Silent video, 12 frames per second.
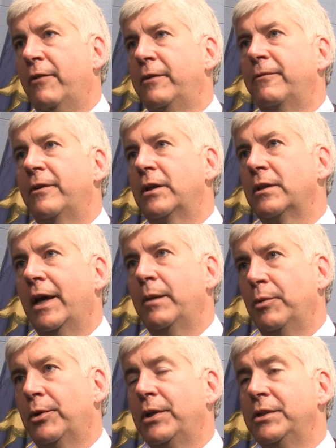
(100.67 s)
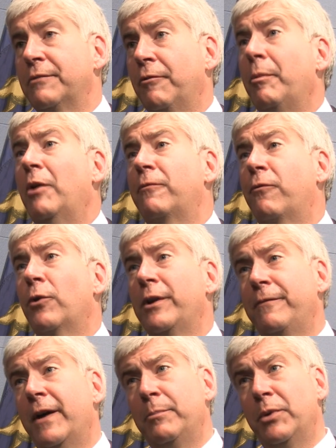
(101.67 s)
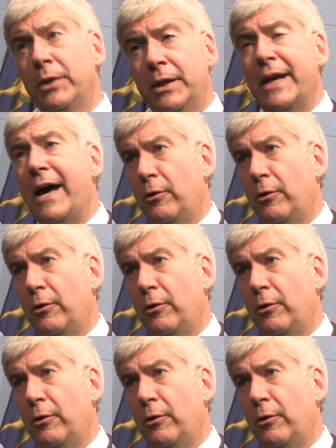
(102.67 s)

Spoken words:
unfunded liabilities of about $45 billion.